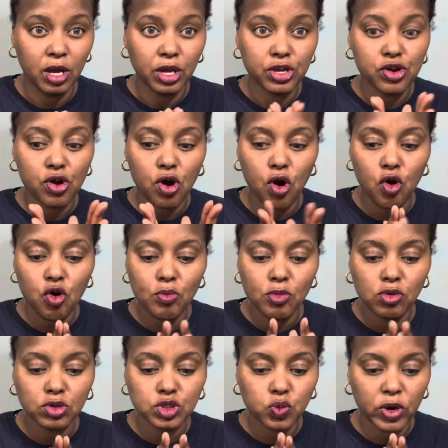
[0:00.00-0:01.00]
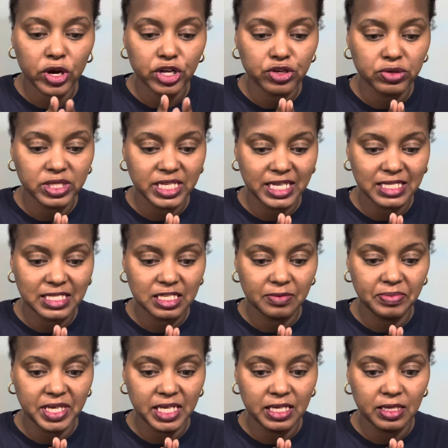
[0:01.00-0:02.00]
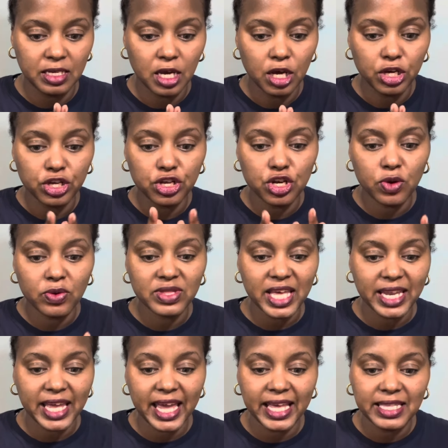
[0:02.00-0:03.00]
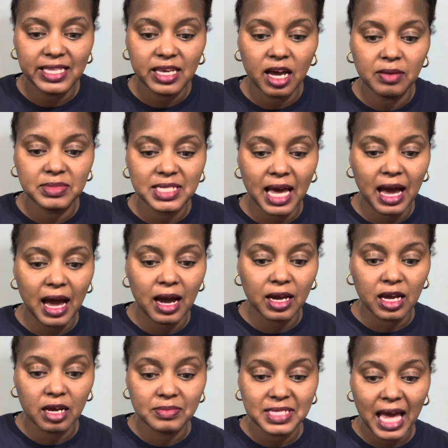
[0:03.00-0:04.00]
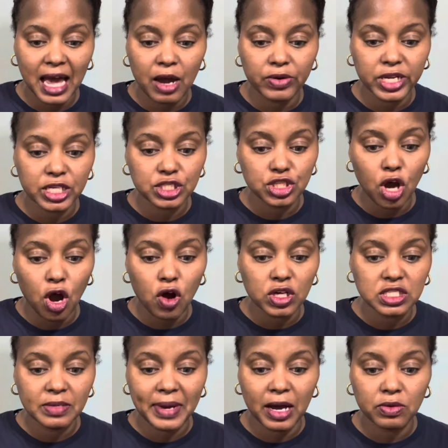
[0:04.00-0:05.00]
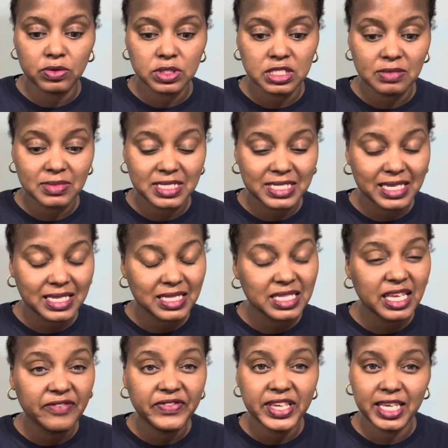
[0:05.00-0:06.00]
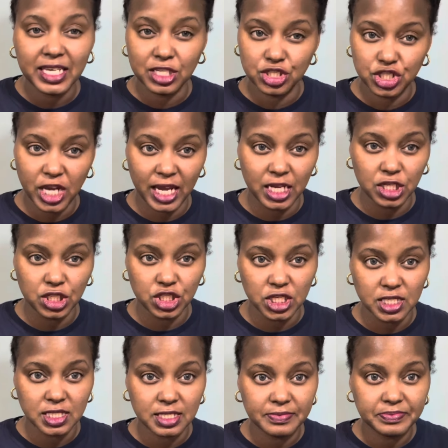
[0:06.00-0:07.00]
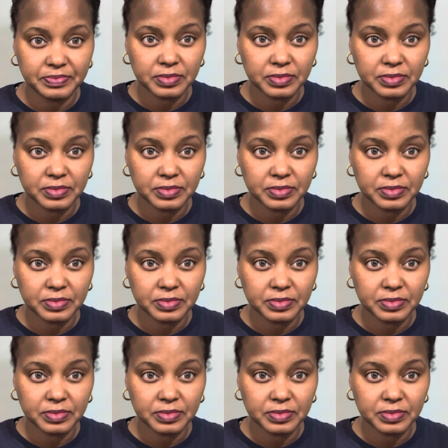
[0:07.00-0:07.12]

You're almost where you need to be. You know, when that 8 comes out, it talks about some significant changes.